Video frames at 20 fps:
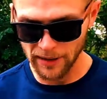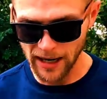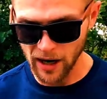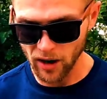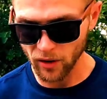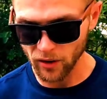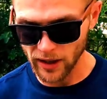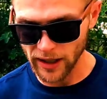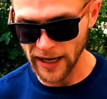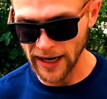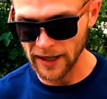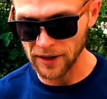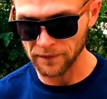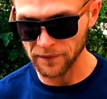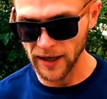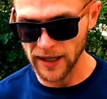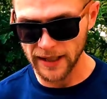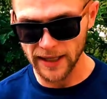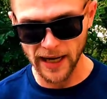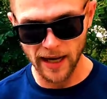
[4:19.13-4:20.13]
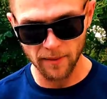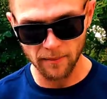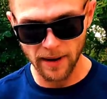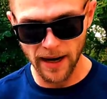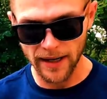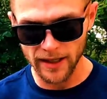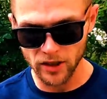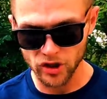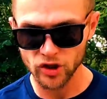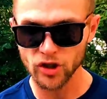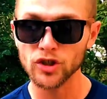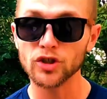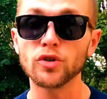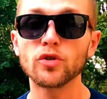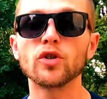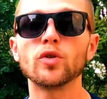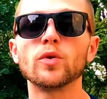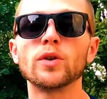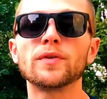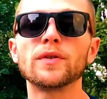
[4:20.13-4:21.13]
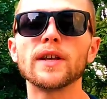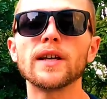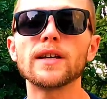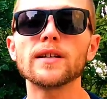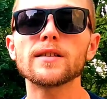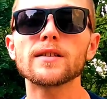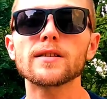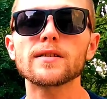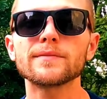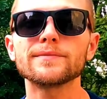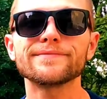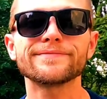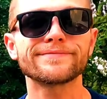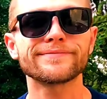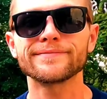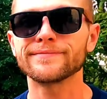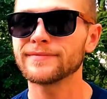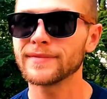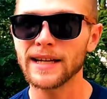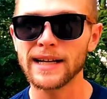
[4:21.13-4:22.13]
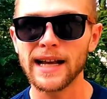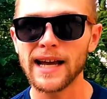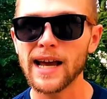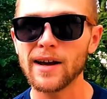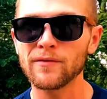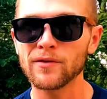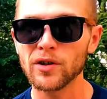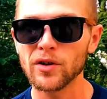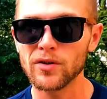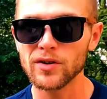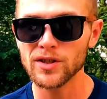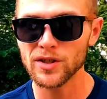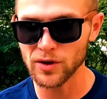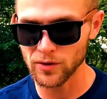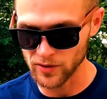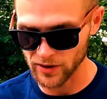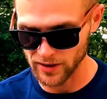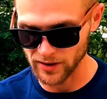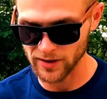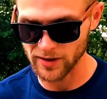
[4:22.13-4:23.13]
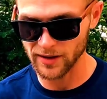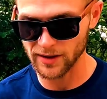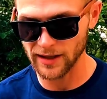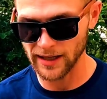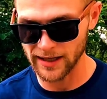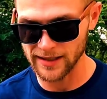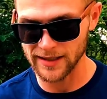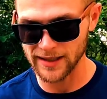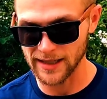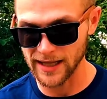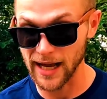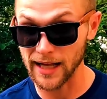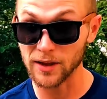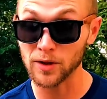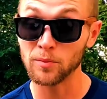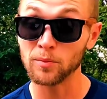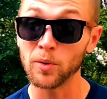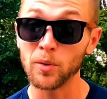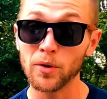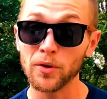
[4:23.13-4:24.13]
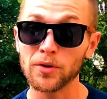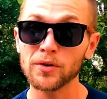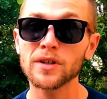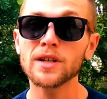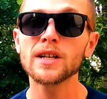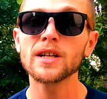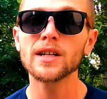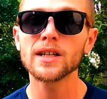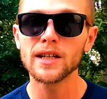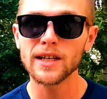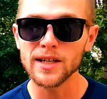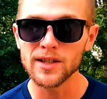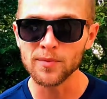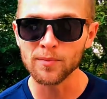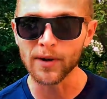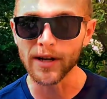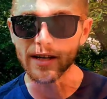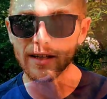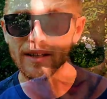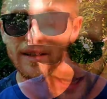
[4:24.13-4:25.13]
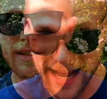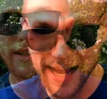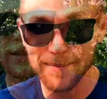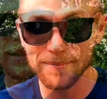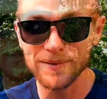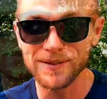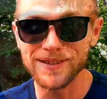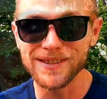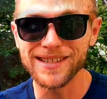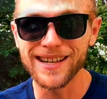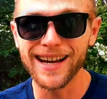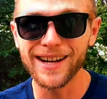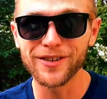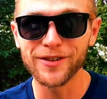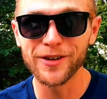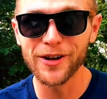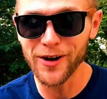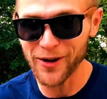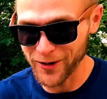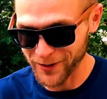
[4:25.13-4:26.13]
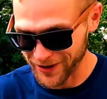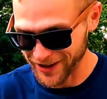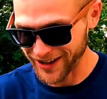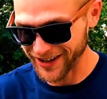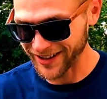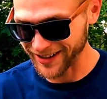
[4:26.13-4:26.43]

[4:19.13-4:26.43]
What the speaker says: about, and if I can't manage to do it with this, then I have no excuses. It's not the board, it's me. So I don't know,